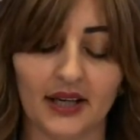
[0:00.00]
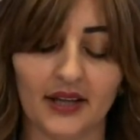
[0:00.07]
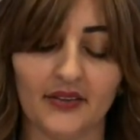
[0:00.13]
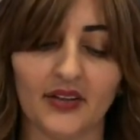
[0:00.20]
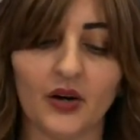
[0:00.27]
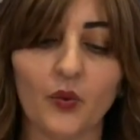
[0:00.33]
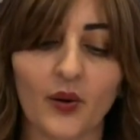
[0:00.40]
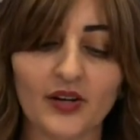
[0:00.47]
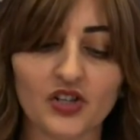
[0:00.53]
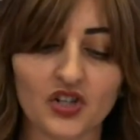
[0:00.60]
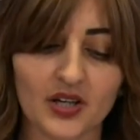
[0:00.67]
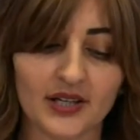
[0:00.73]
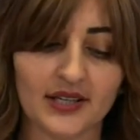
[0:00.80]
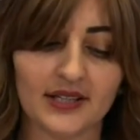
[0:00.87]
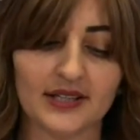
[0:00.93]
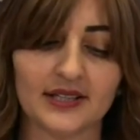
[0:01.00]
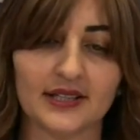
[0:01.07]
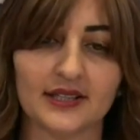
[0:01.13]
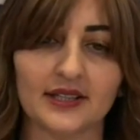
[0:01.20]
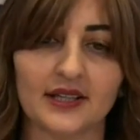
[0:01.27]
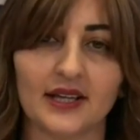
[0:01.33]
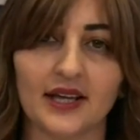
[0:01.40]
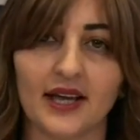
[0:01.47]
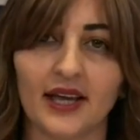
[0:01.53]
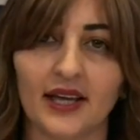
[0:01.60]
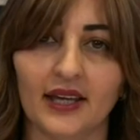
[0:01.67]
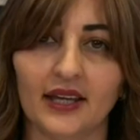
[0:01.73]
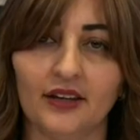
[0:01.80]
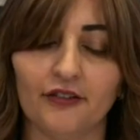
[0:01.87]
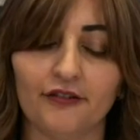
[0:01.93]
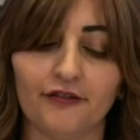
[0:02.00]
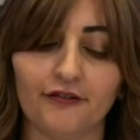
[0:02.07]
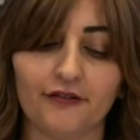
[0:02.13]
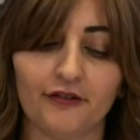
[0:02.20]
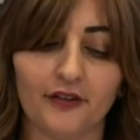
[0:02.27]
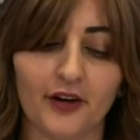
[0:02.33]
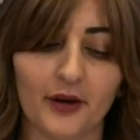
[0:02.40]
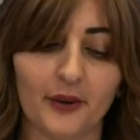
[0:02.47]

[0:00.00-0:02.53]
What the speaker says: the question is, if